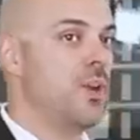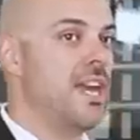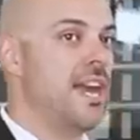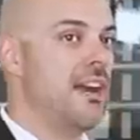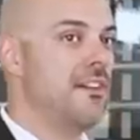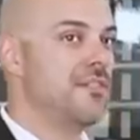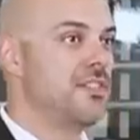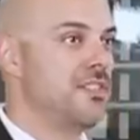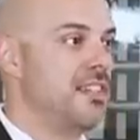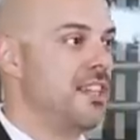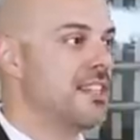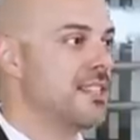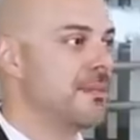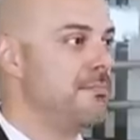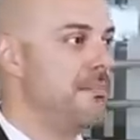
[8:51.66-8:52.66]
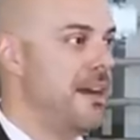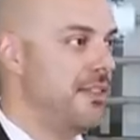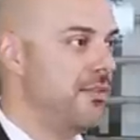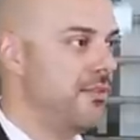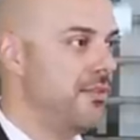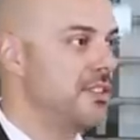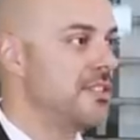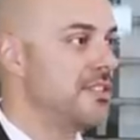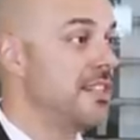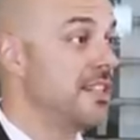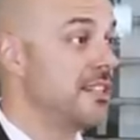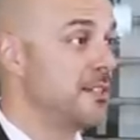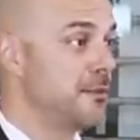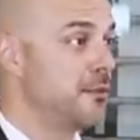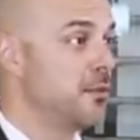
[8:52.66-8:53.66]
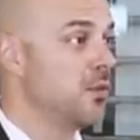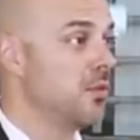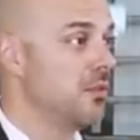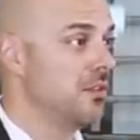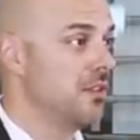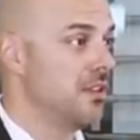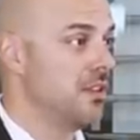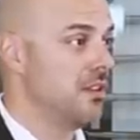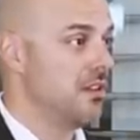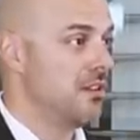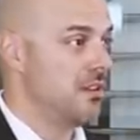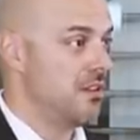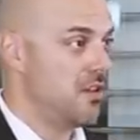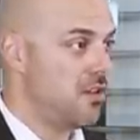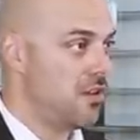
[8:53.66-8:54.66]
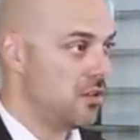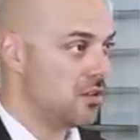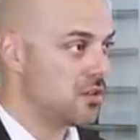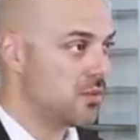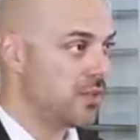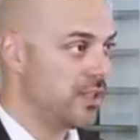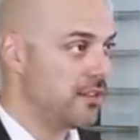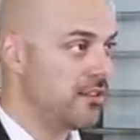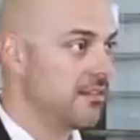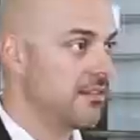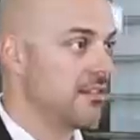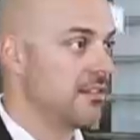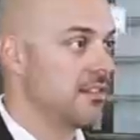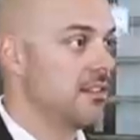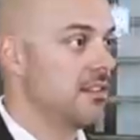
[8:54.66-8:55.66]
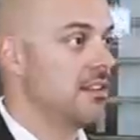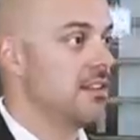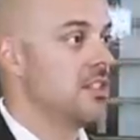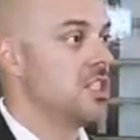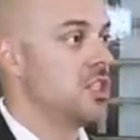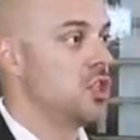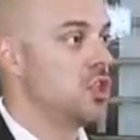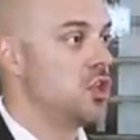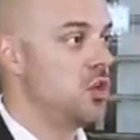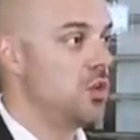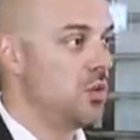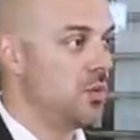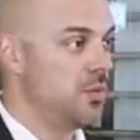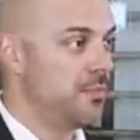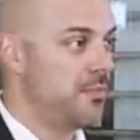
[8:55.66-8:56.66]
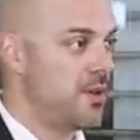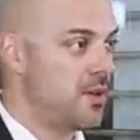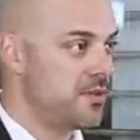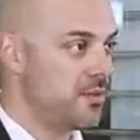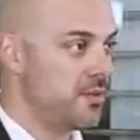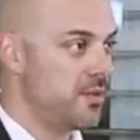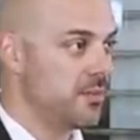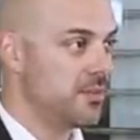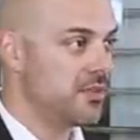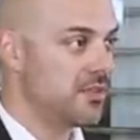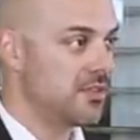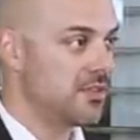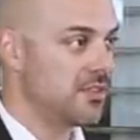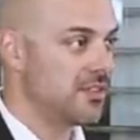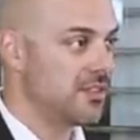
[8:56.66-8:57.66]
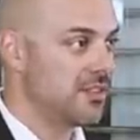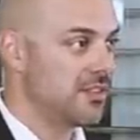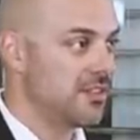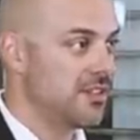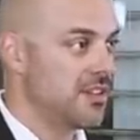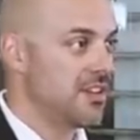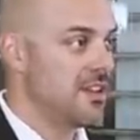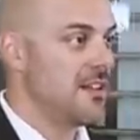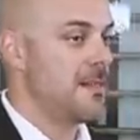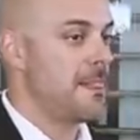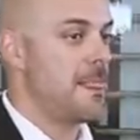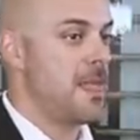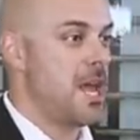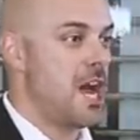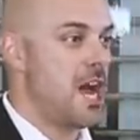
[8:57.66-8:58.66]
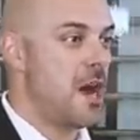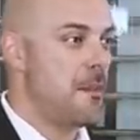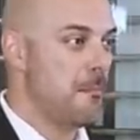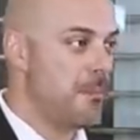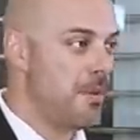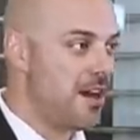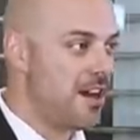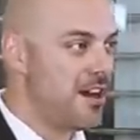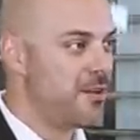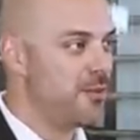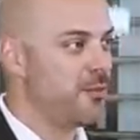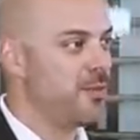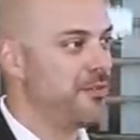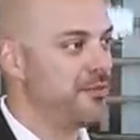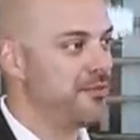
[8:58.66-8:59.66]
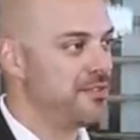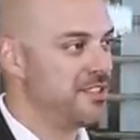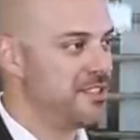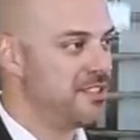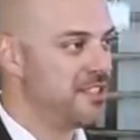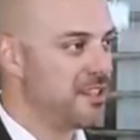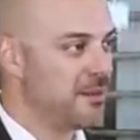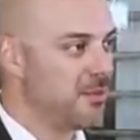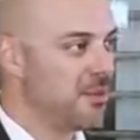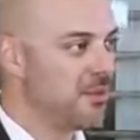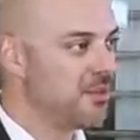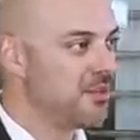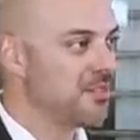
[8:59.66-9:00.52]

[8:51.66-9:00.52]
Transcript: we have 6 full ensuite. Correct. 2 powder rooms. That's correct. A bar with double